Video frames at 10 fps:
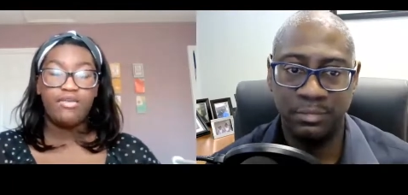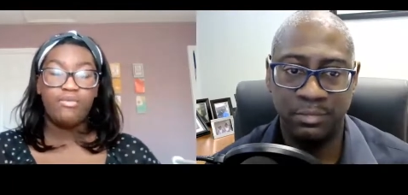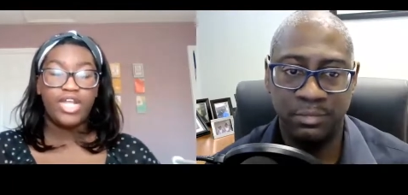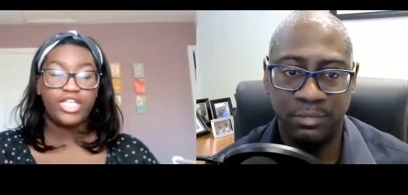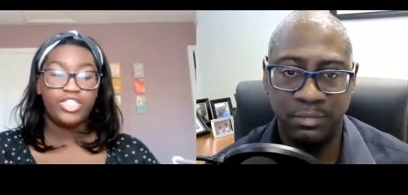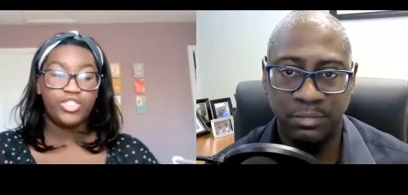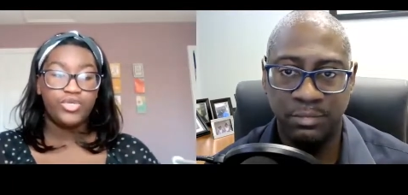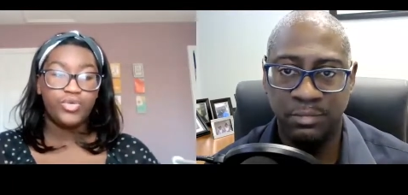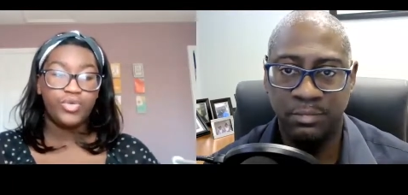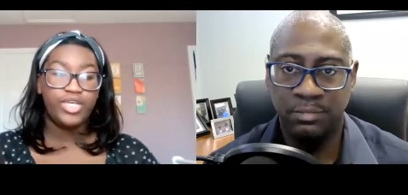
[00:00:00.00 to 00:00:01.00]
Speaker 1: what I
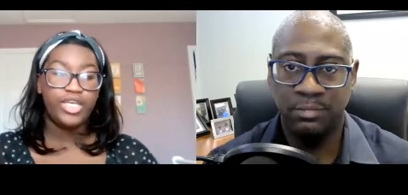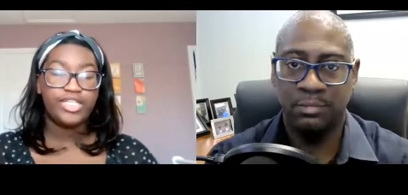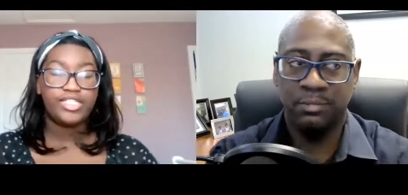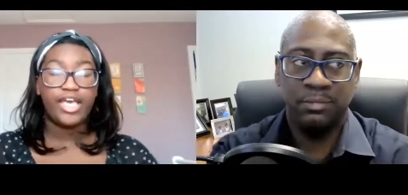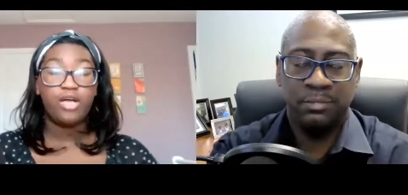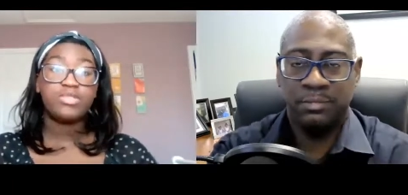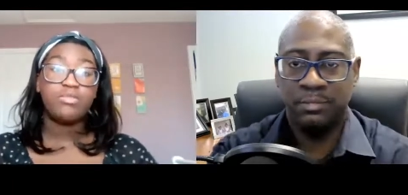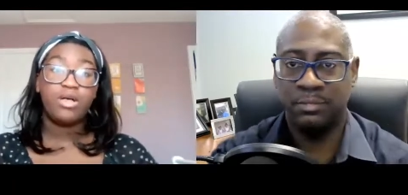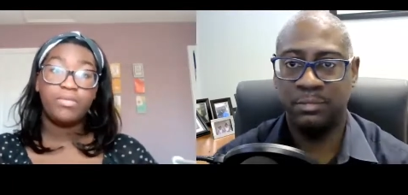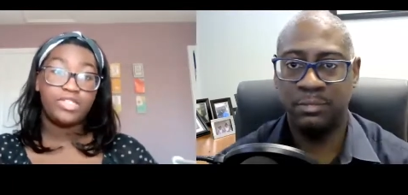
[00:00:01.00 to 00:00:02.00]
do is I help
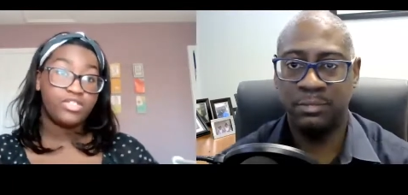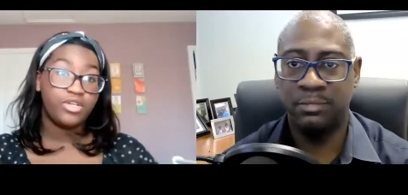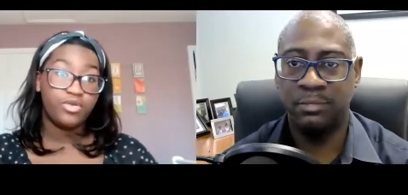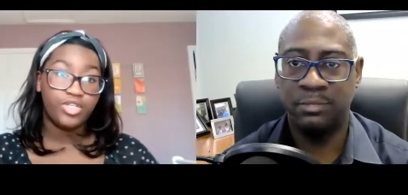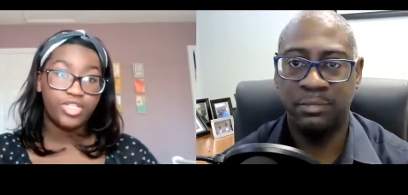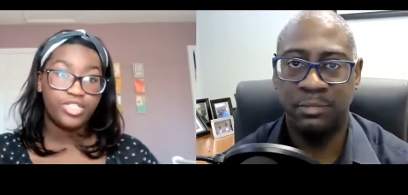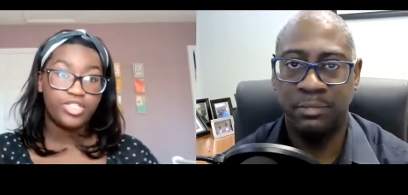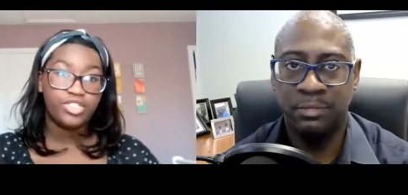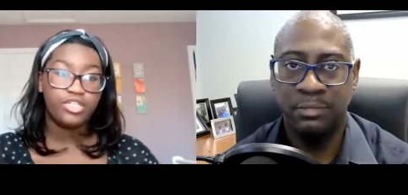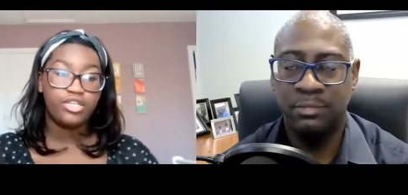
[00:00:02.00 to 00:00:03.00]
small business
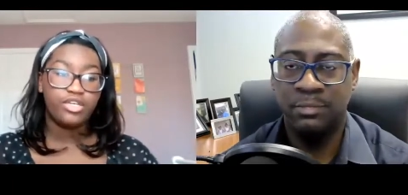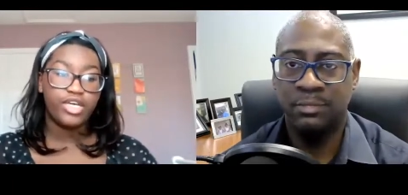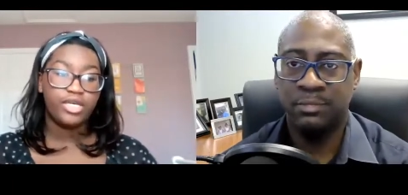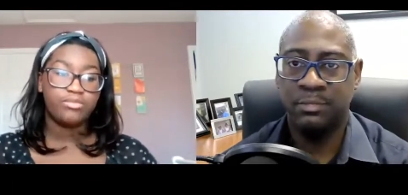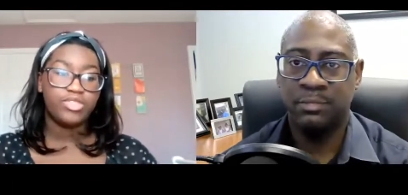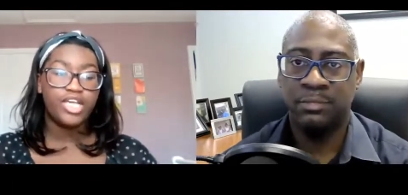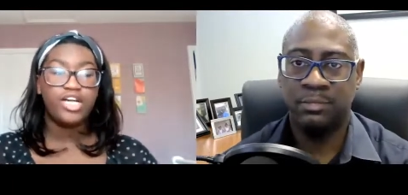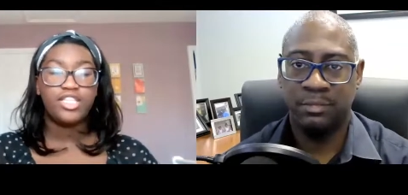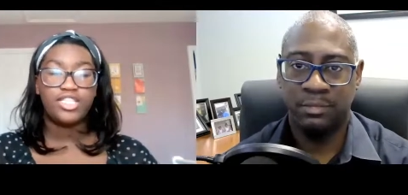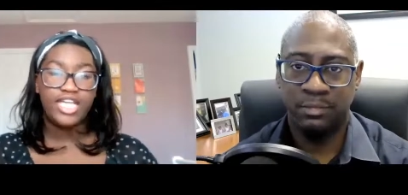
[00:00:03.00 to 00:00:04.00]
owners um,
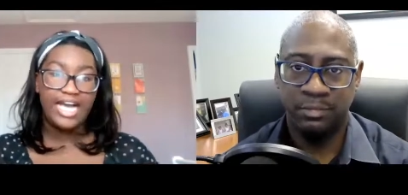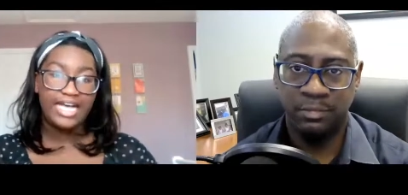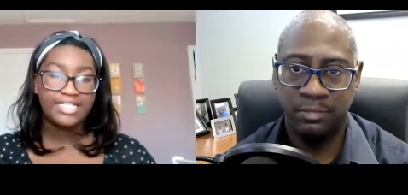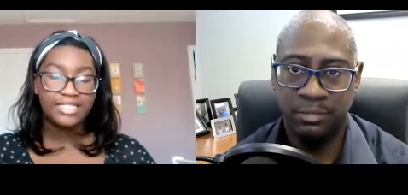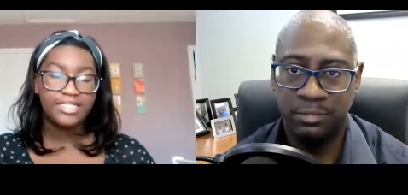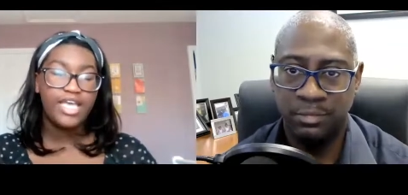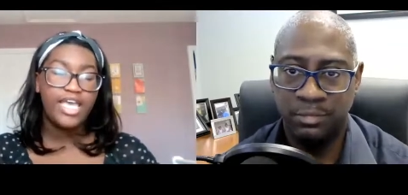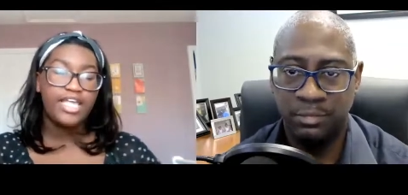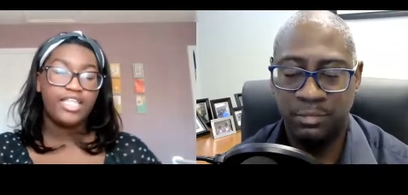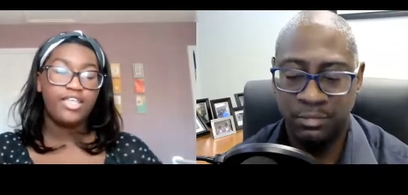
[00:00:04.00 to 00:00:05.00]
take on the tasks
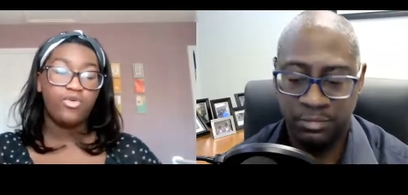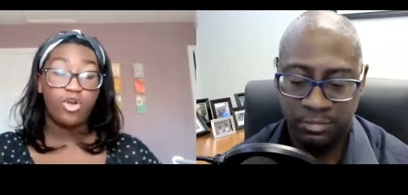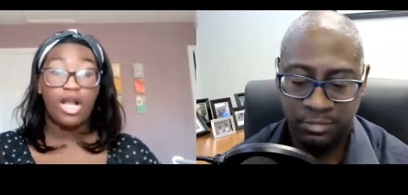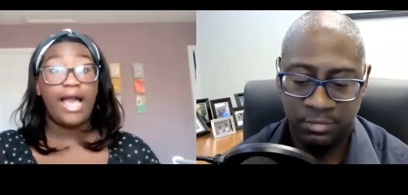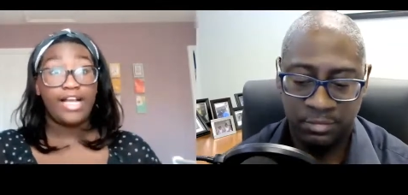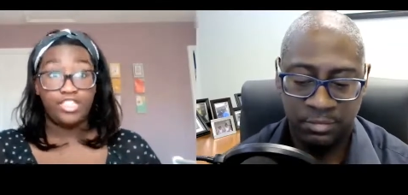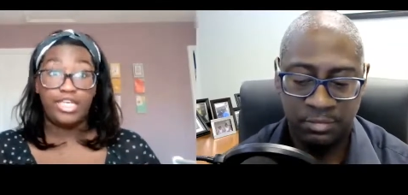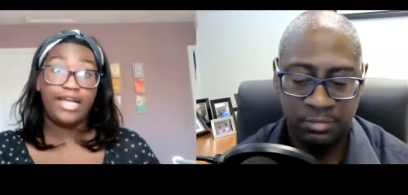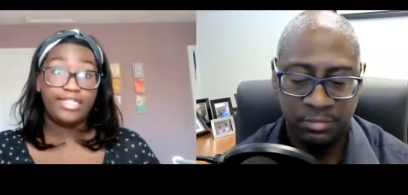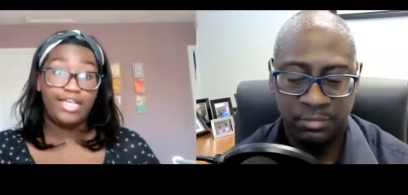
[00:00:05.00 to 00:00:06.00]
or
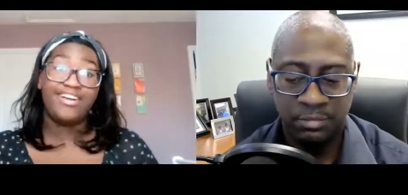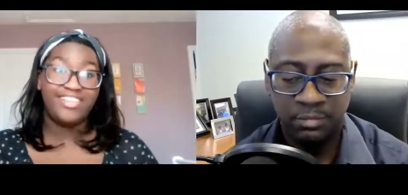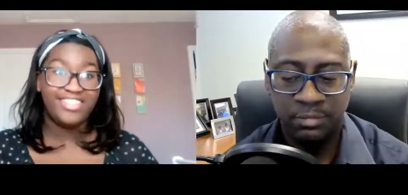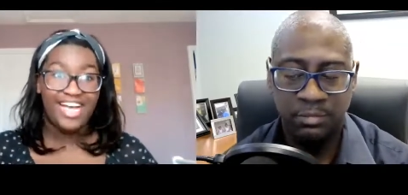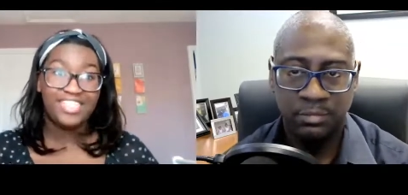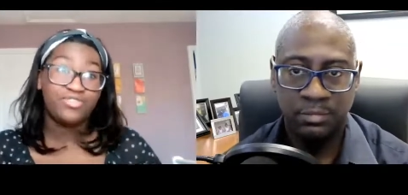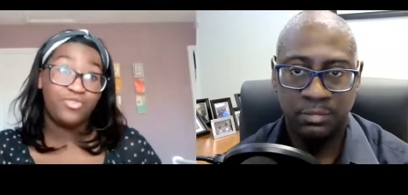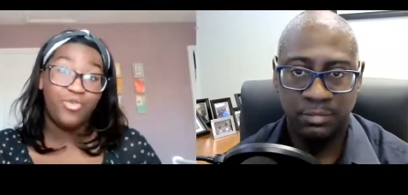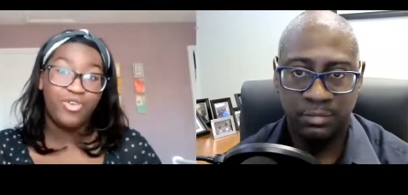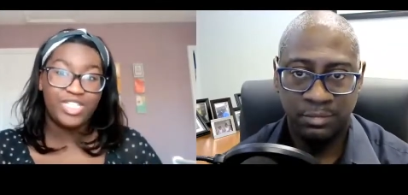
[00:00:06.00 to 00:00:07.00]
actually I take on the
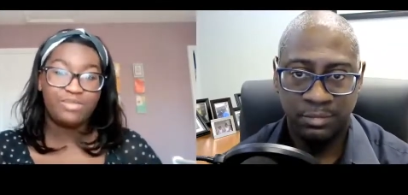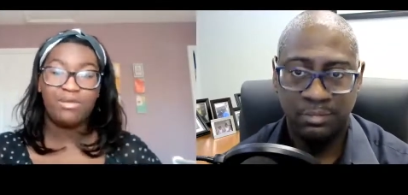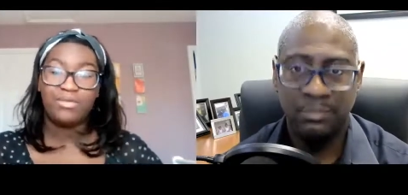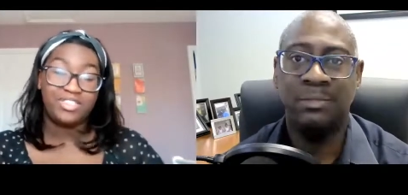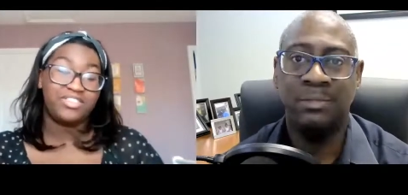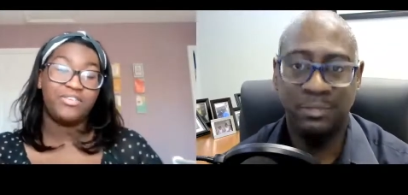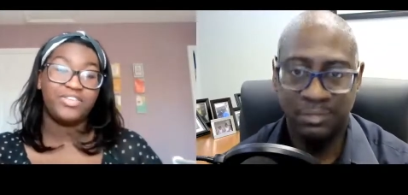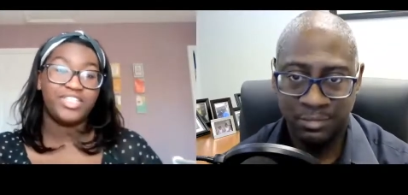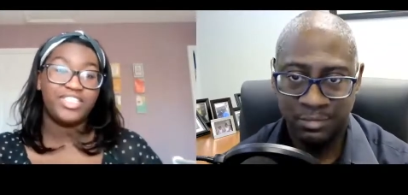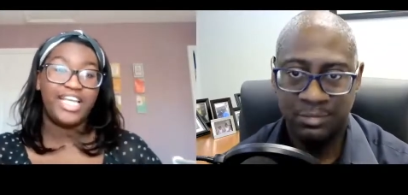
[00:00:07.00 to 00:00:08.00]
task for small business
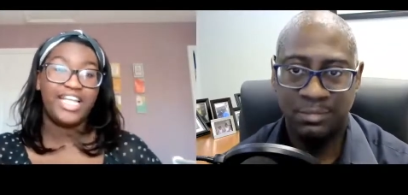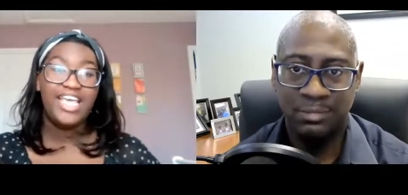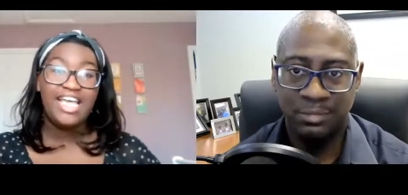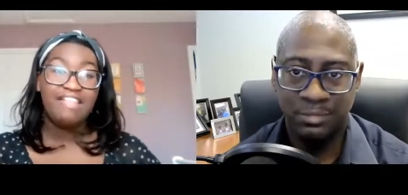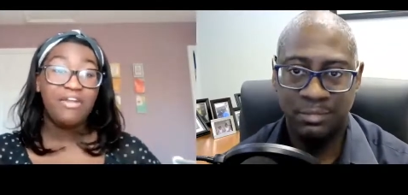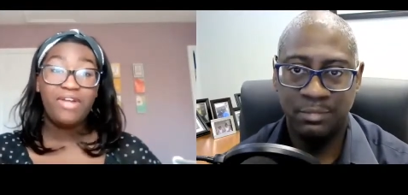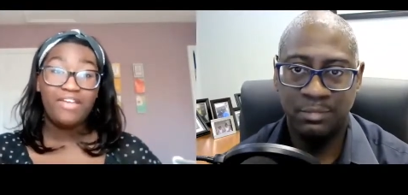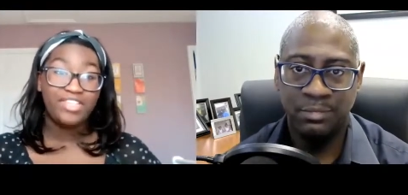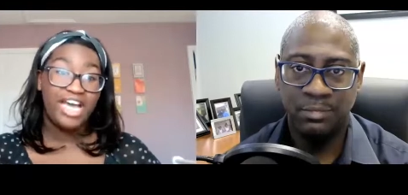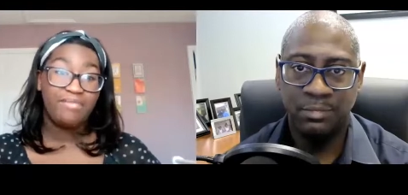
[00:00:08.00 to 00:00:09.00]
owners that they don't
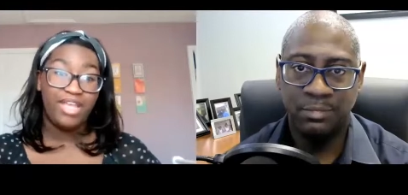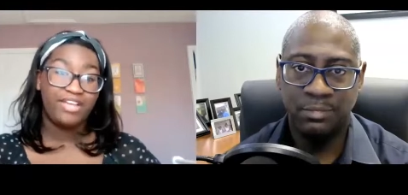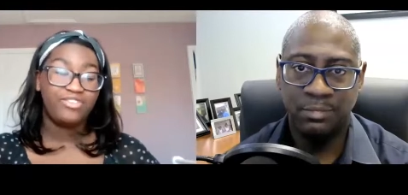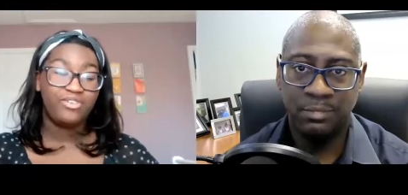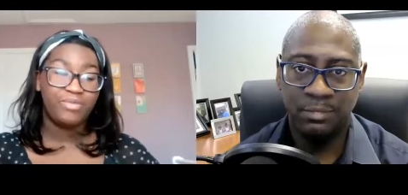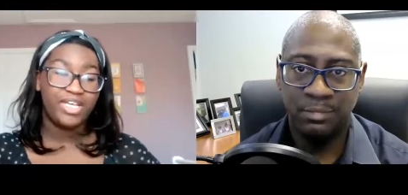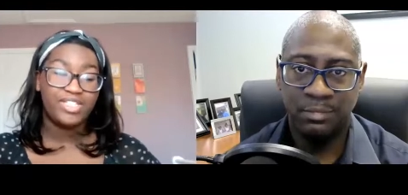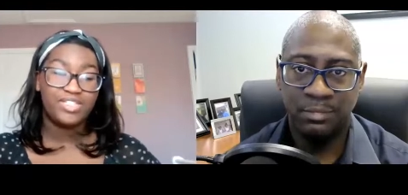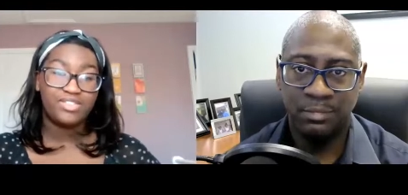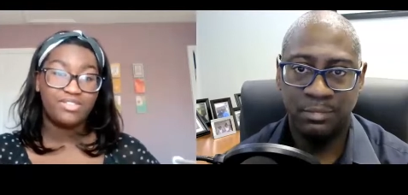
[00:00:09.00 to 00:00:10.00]
have the time to handle
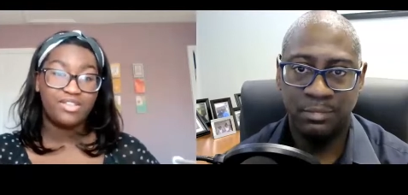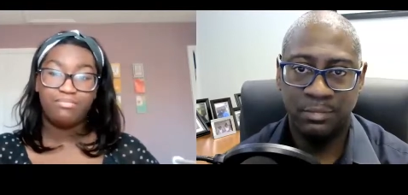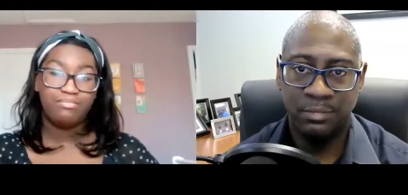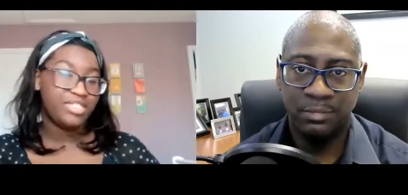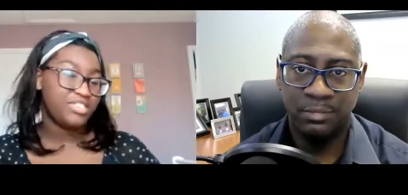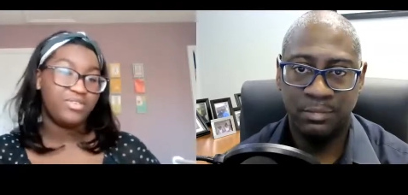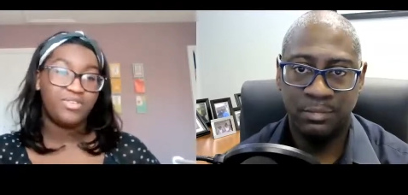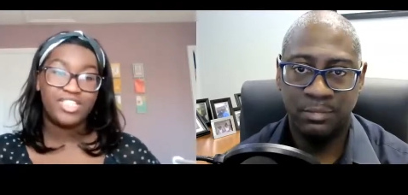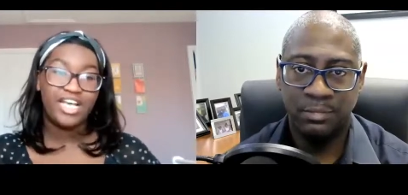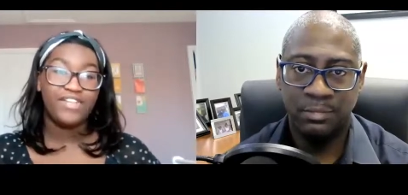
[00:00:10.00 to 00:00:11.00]
because business
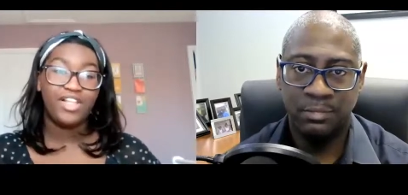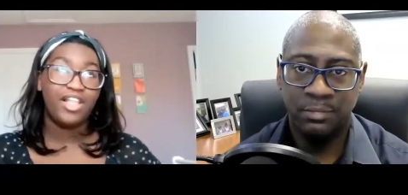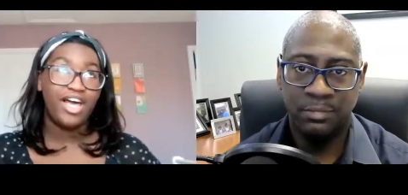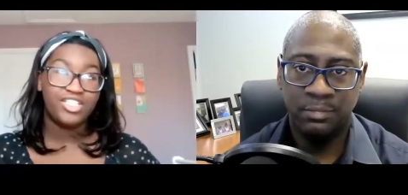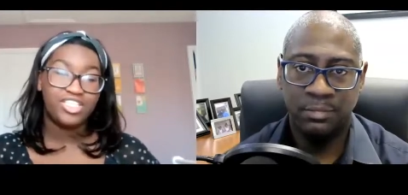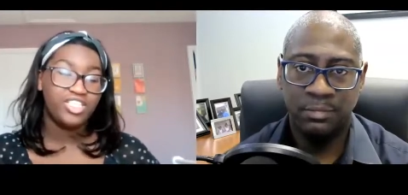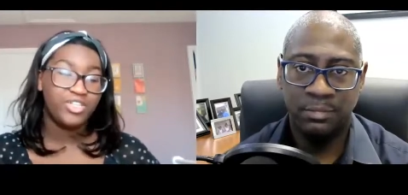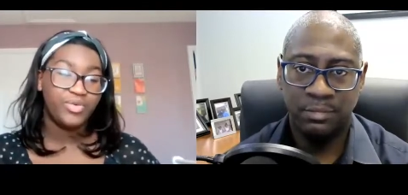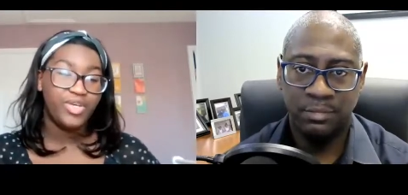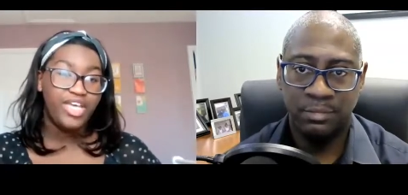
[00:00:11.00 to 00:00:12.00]
owners have a lot to
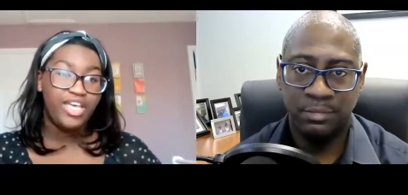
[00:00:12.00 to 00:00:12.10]
do.